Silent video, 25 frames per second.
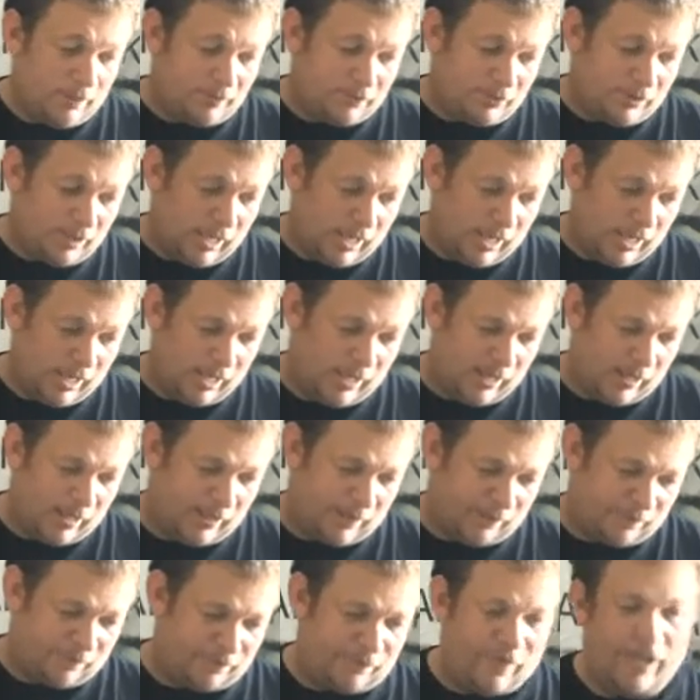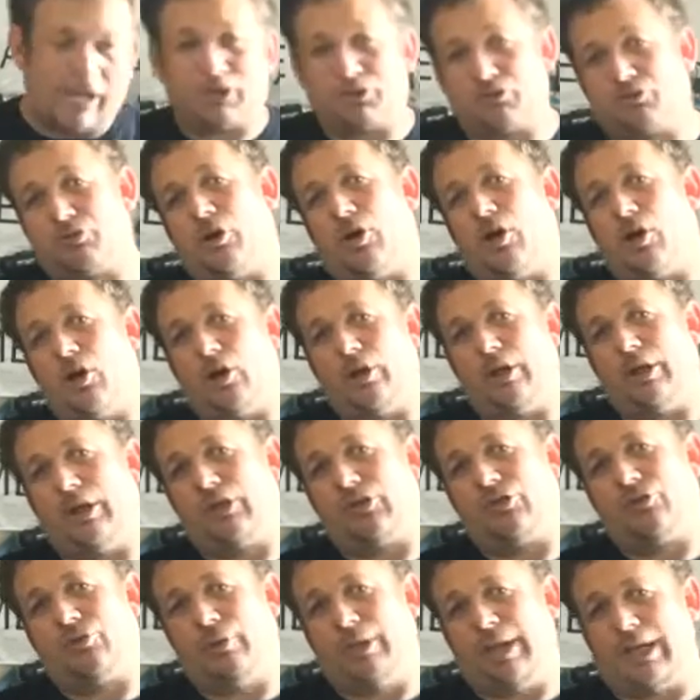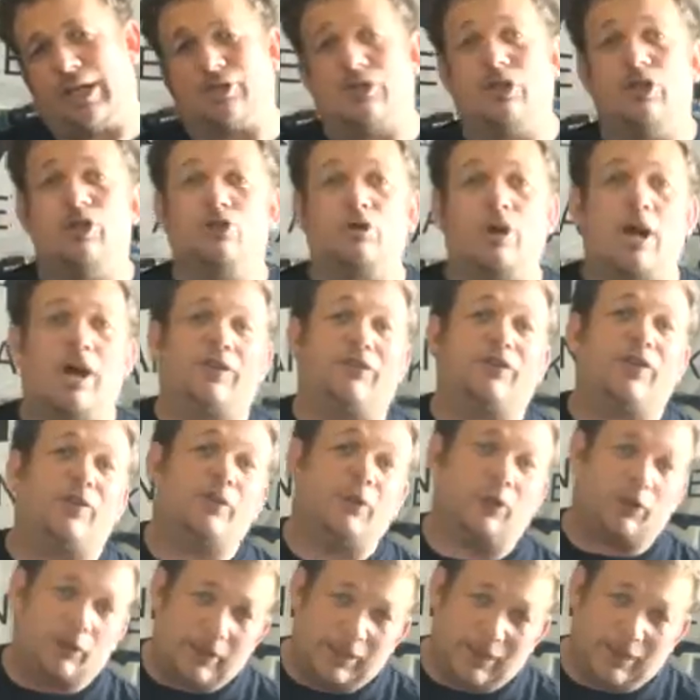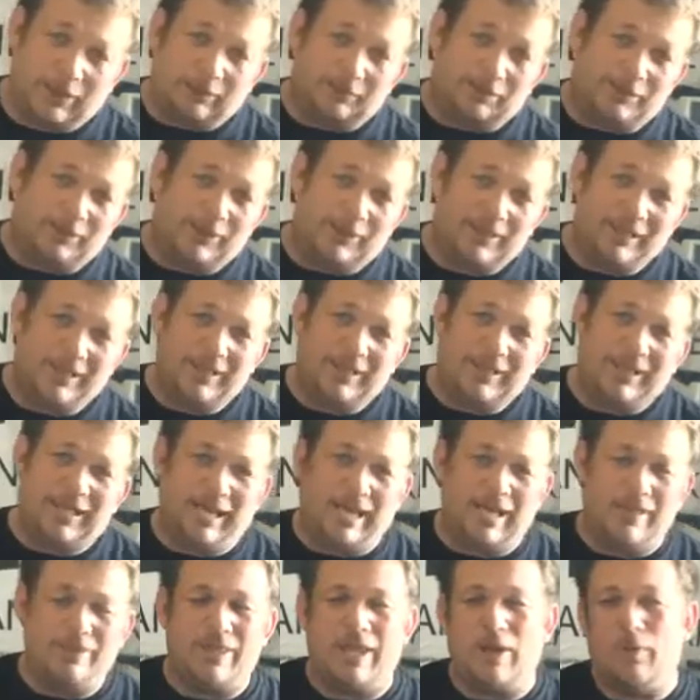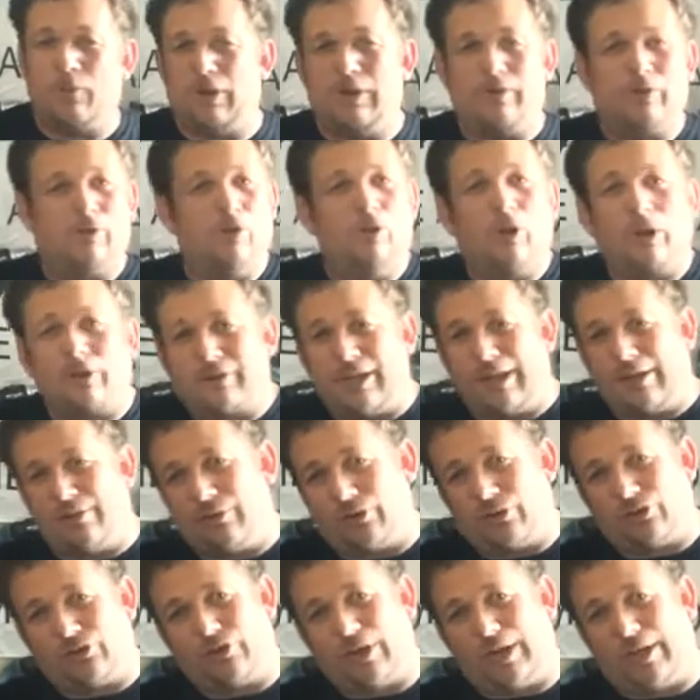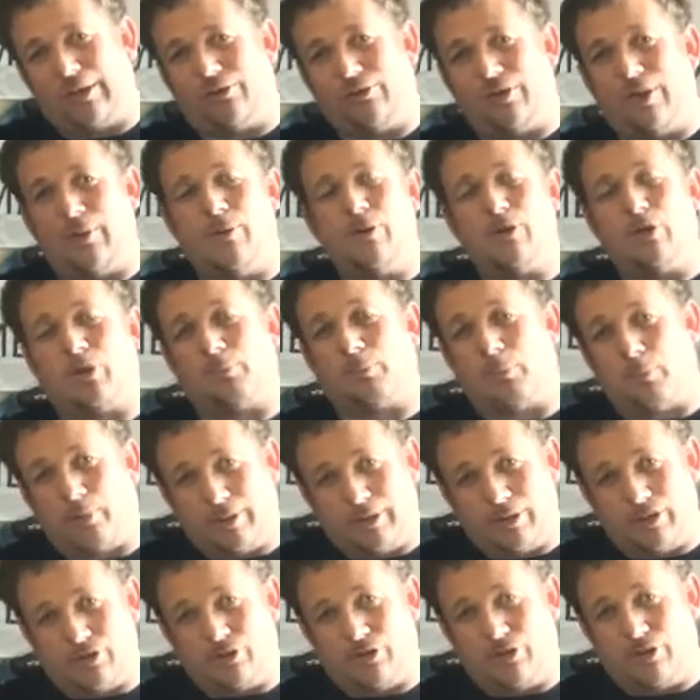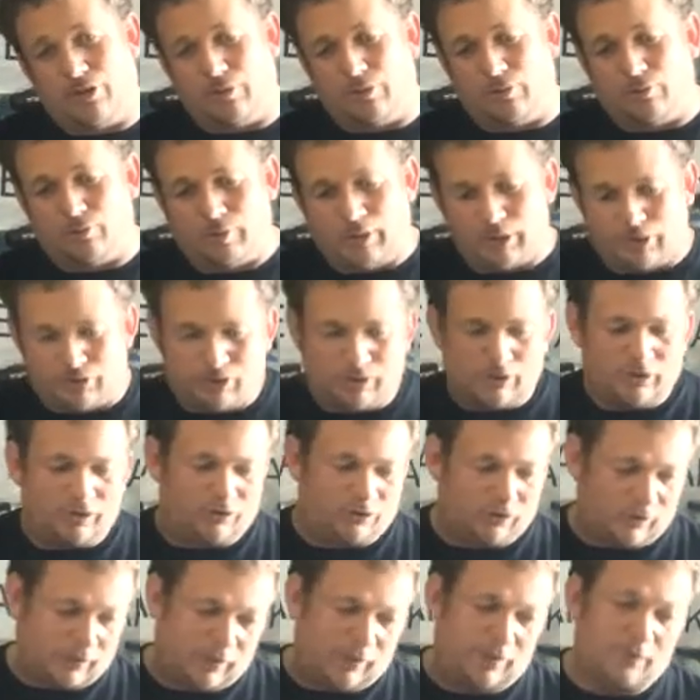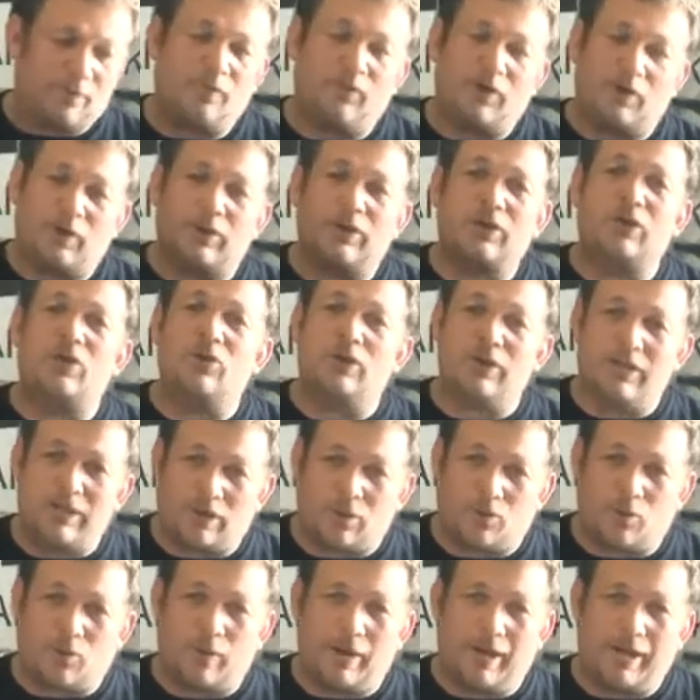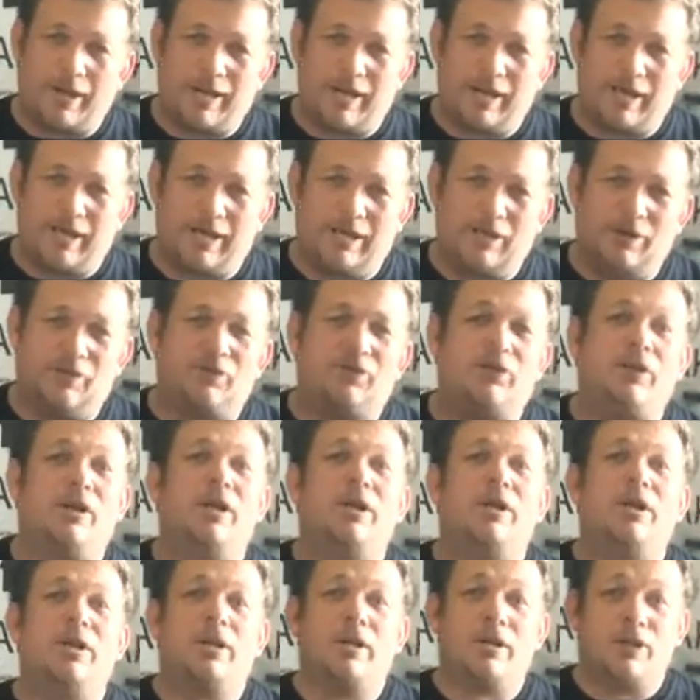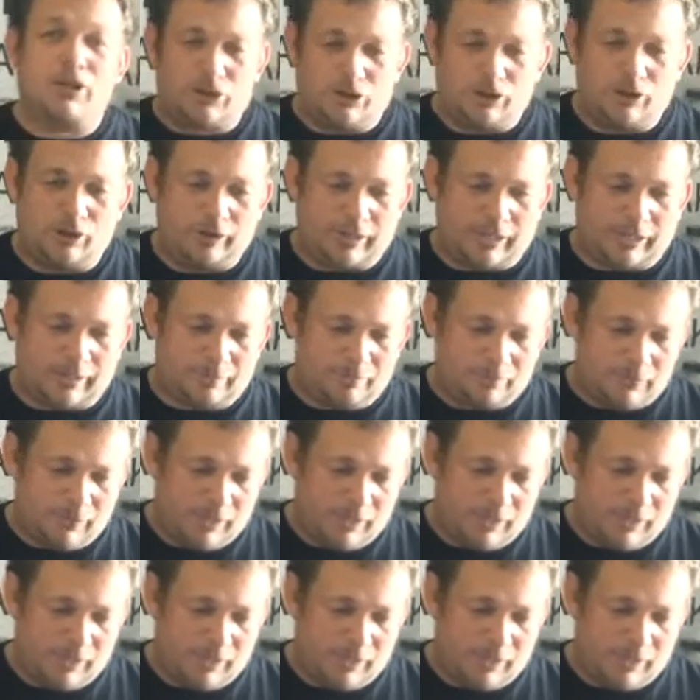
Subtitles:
fast draw artists would actually draw from their hip, and they wouldn't even look down their sights. They would just point and shoot, which is a very unique way of shooting.